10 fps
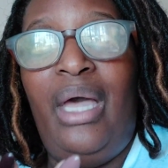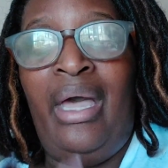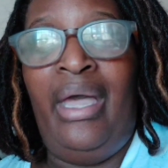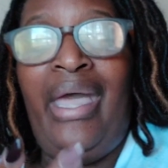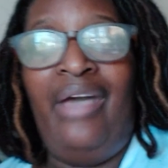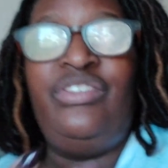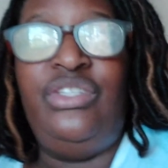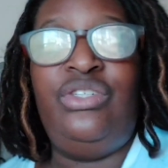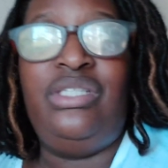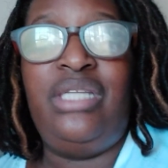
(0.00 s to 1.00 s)
I have
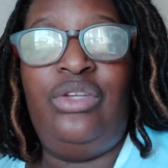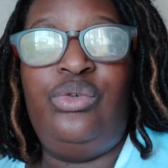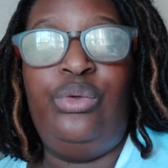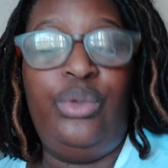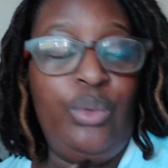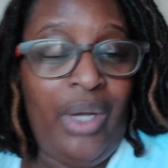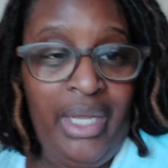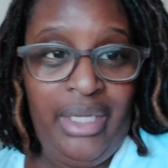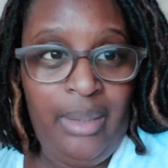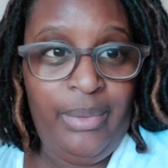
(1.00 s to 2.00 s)
to just stay true to who
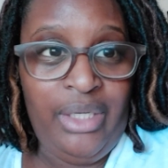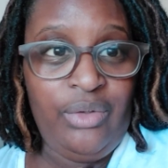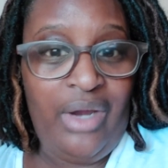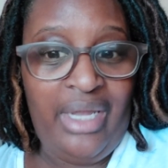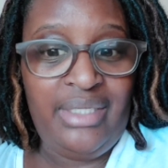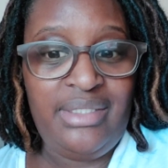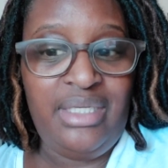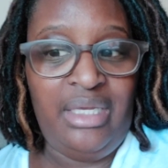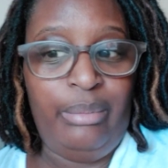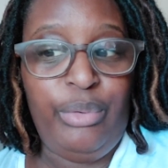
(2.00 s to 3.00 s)
I am in Christ
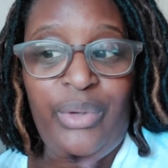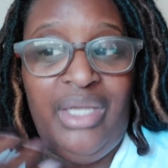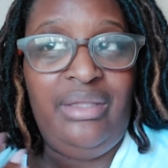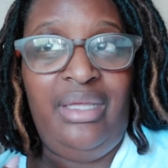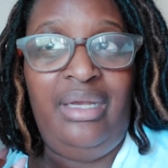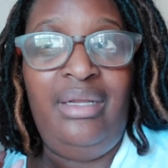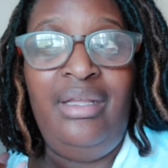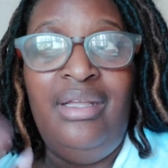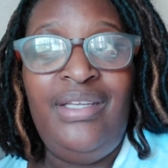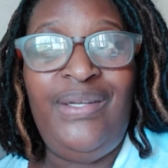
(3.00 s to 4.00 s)
and pray that,
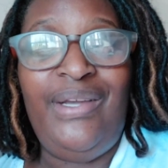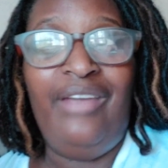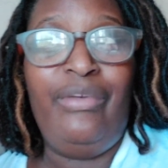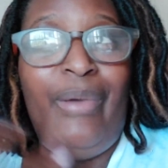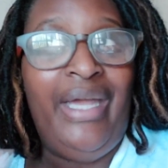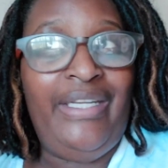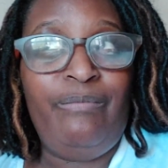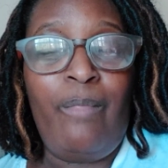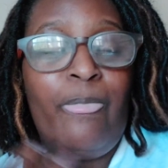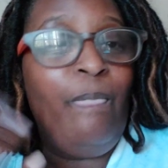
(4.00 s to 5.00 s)
you know,
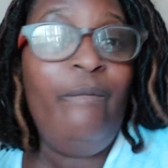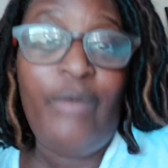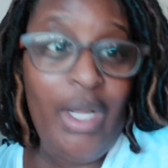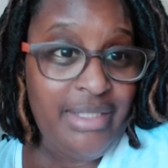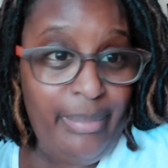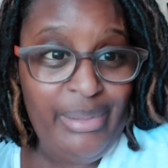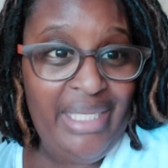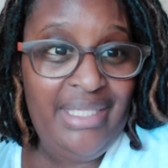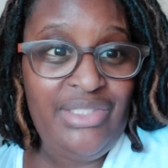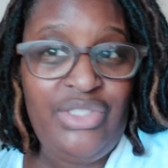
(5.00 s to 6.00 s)
everybody falls in
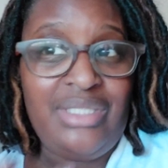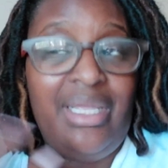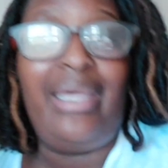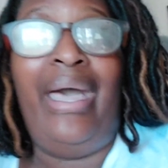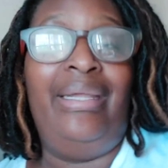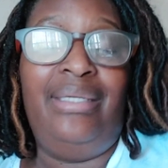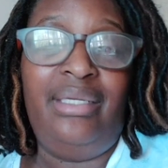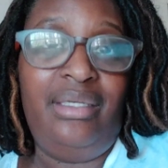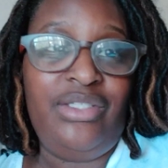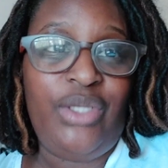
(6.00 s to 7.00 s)
place just like I
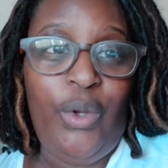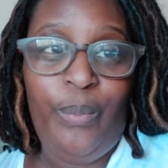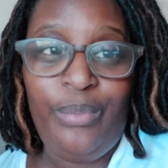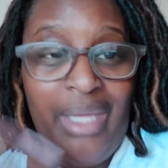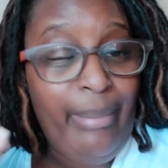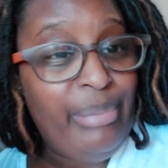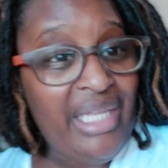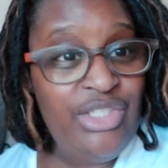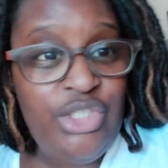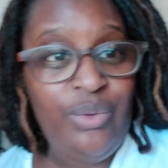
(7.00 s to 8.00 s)
did. So God
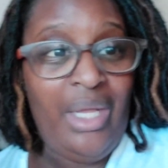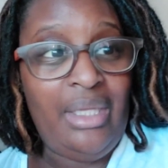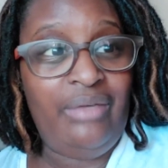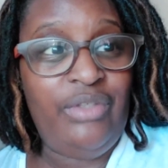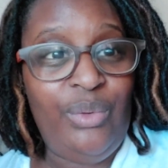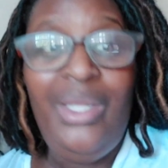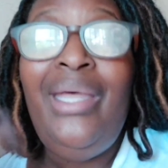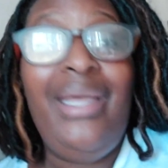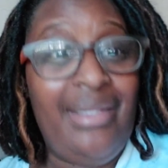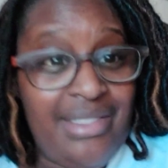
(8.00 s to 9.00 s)
bless you. I love you.
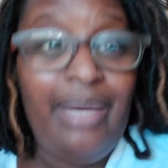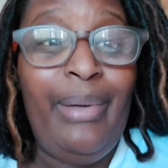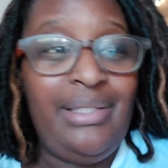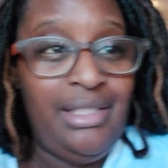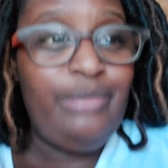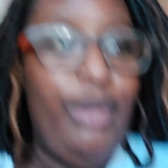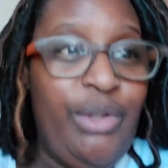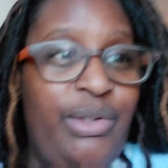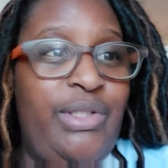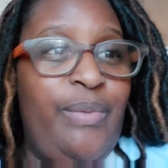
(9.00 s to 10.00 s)
And let's get back to these
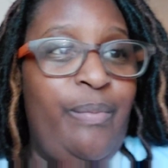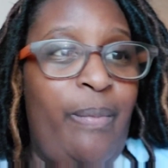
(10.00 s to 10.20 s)
burgers.